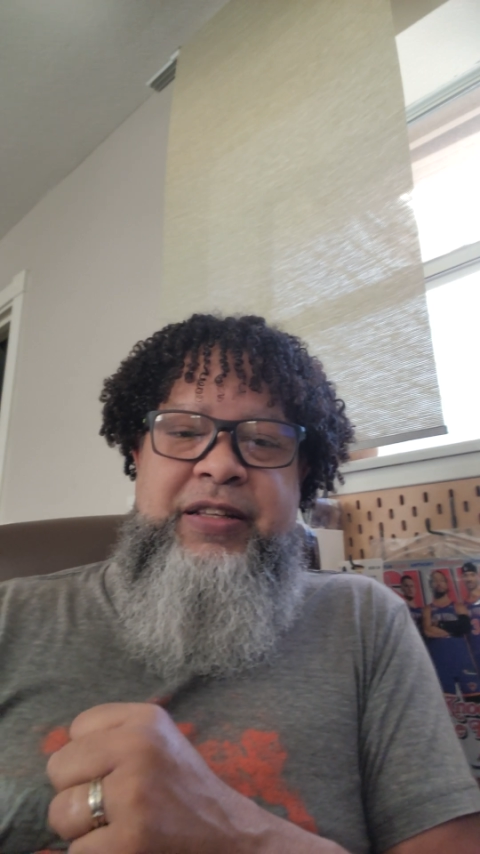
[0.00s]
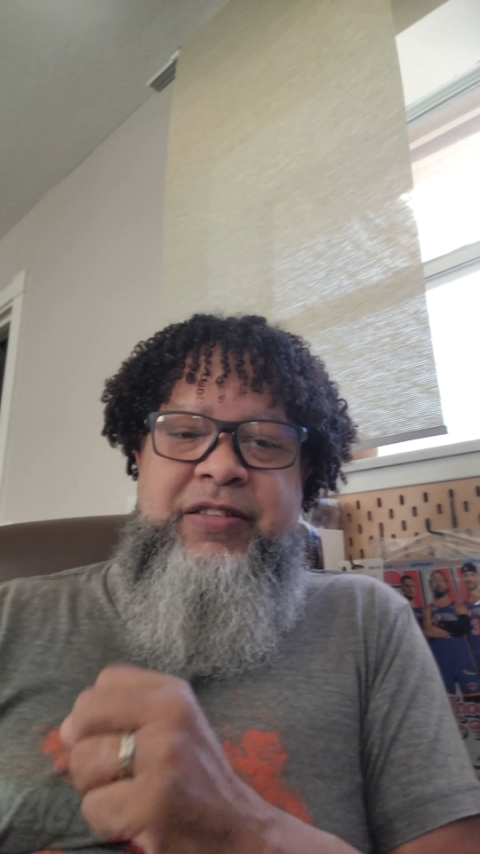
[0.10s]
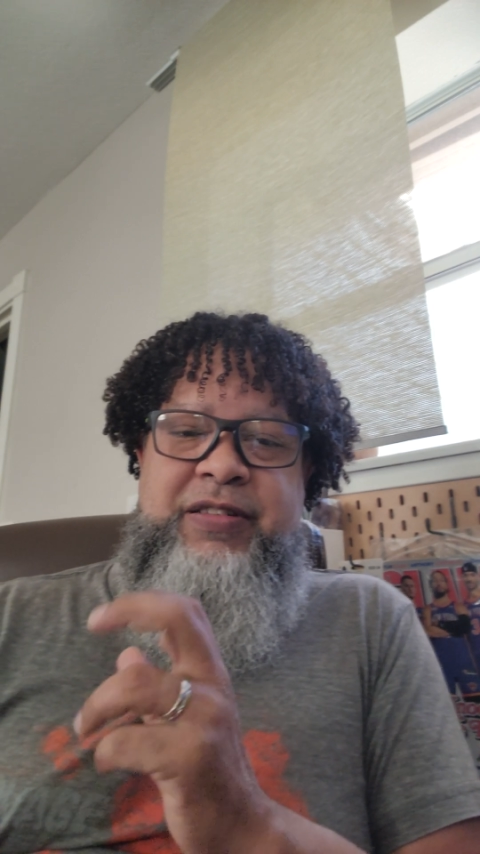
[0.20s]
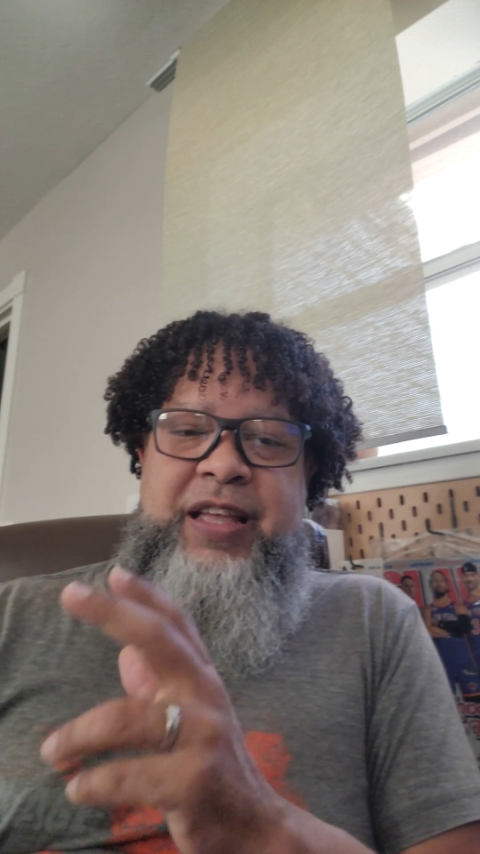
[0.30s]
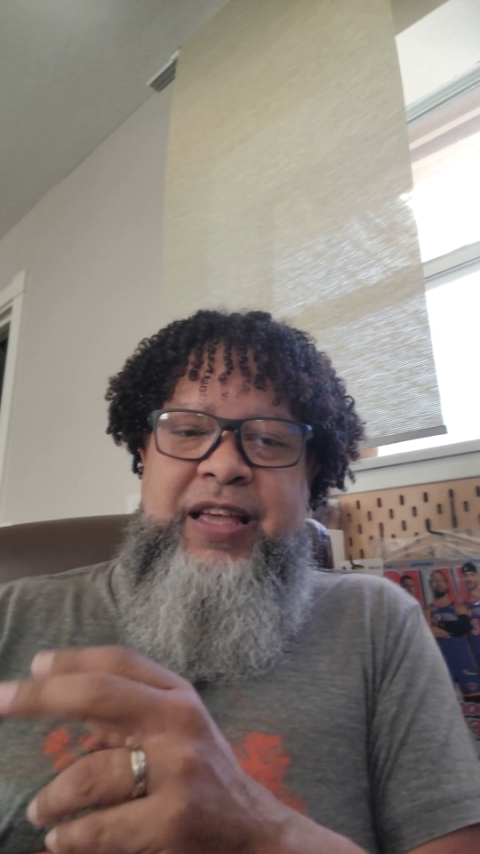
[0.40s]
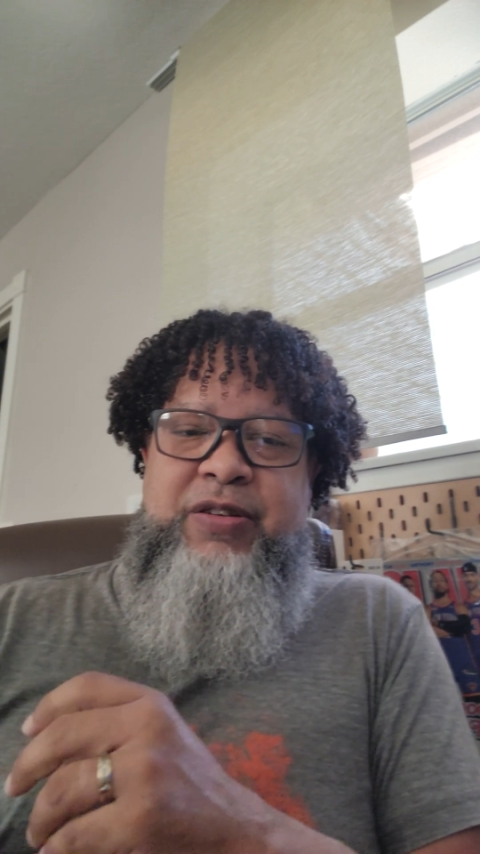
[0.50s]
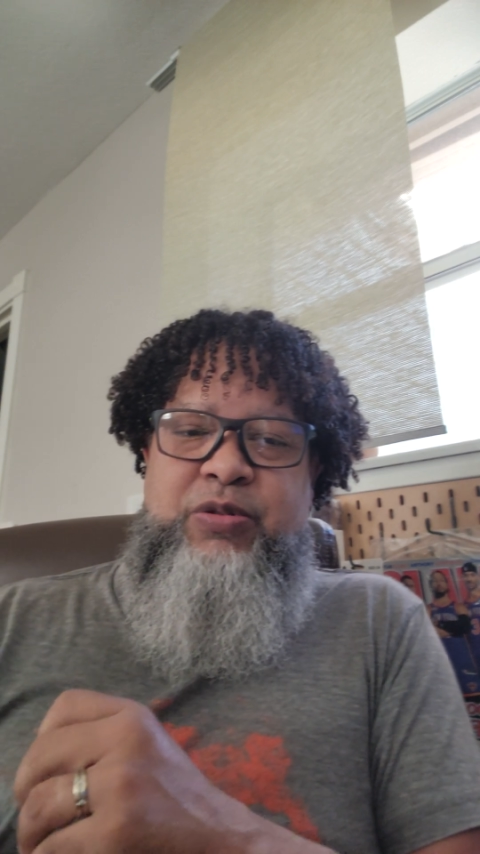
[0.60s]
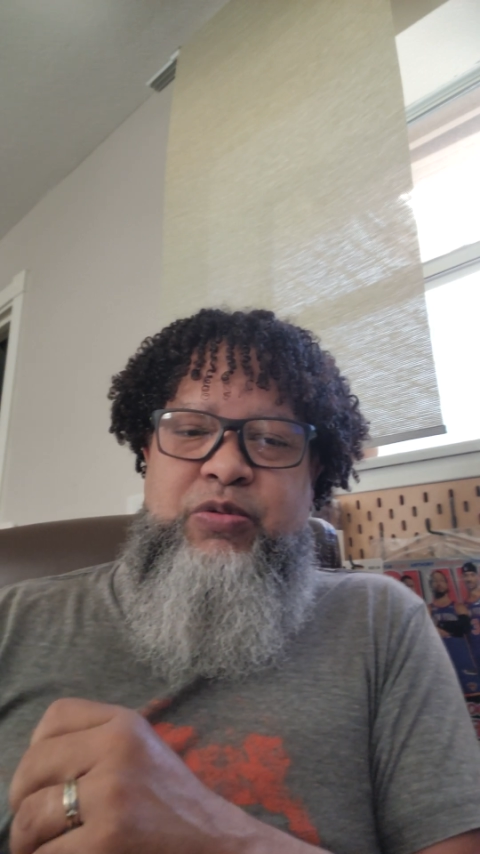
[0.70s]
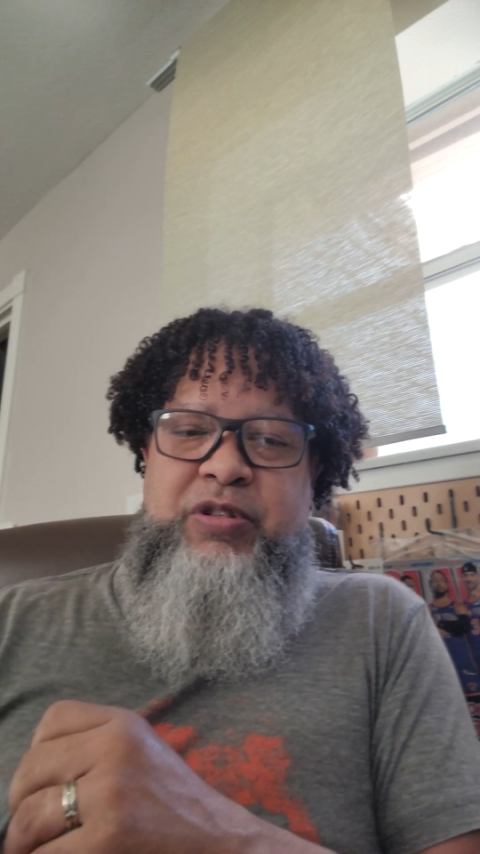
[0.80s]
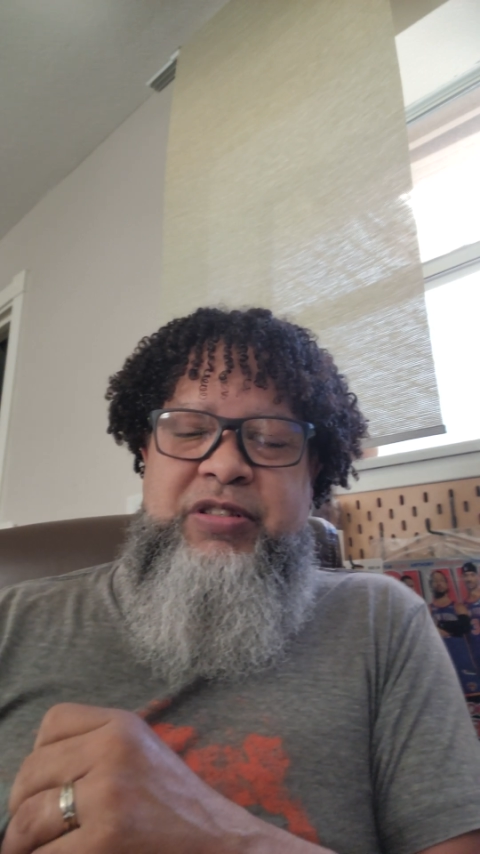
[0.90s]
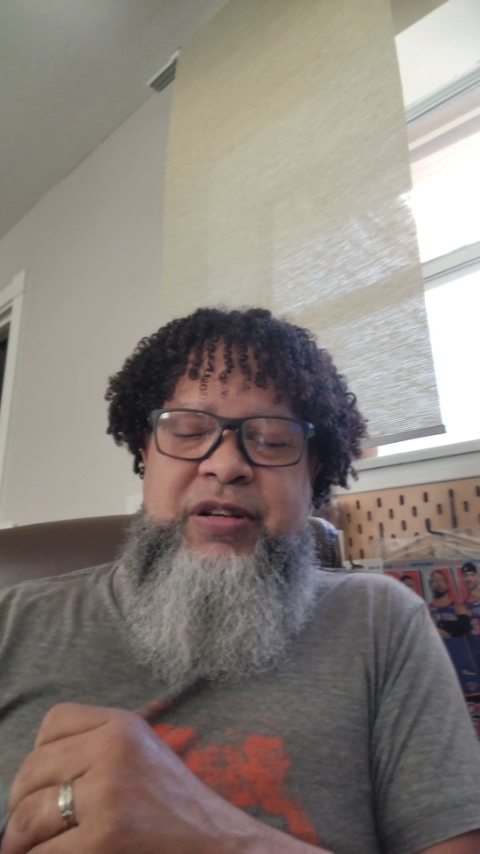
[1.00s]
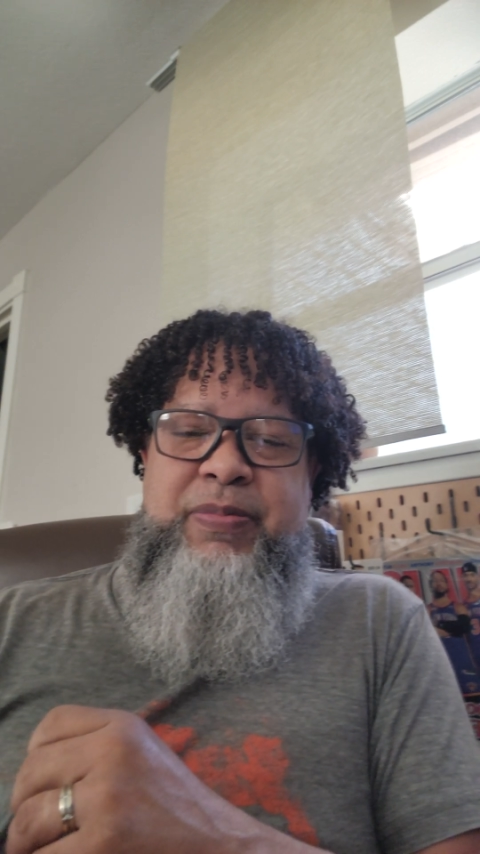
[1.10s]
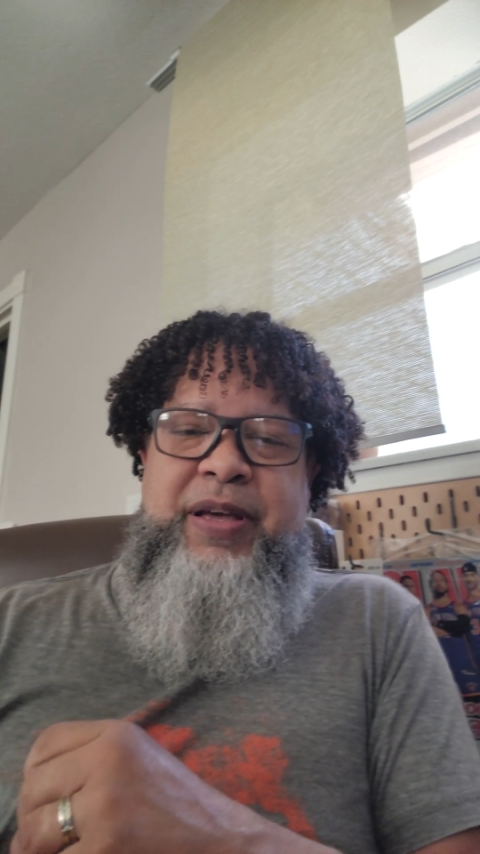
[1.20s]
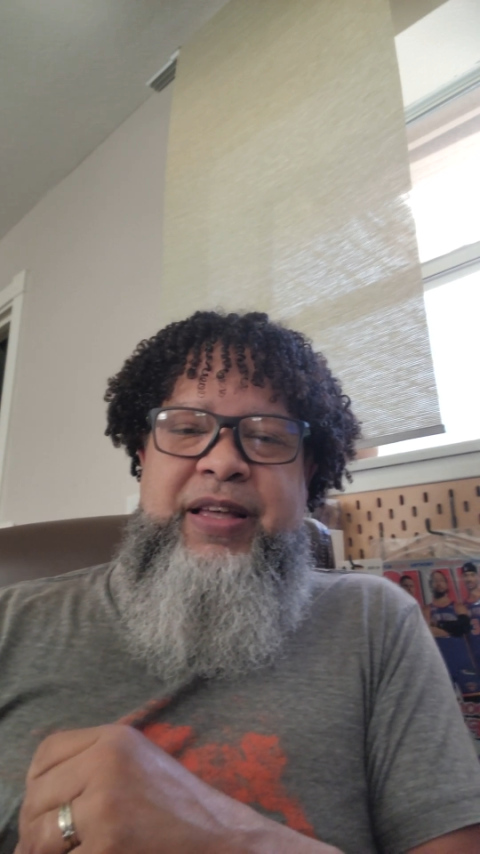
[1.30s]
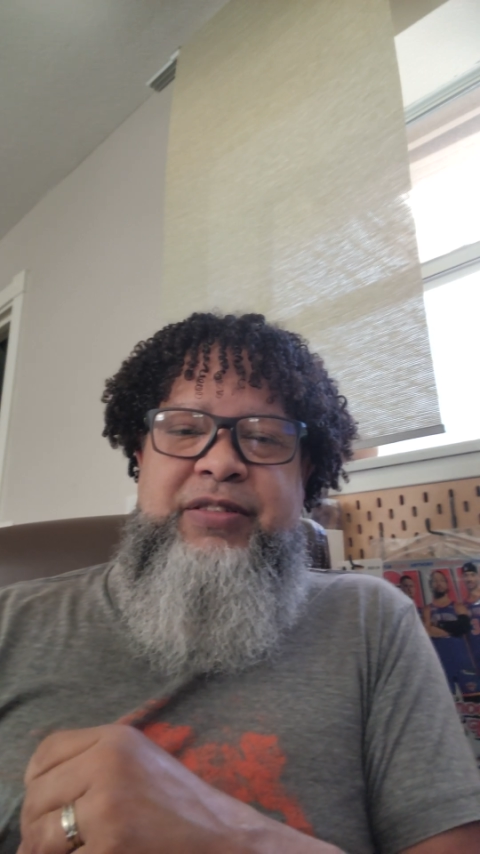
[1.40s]
his dad, who recently
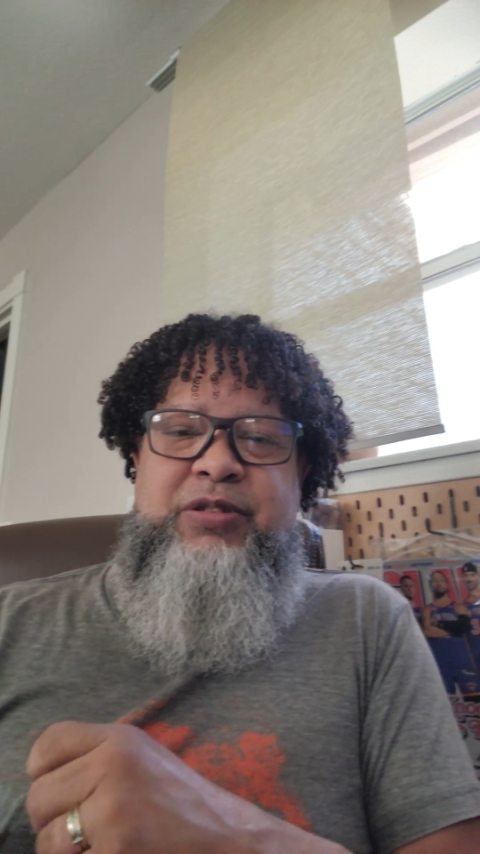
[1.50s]
passed.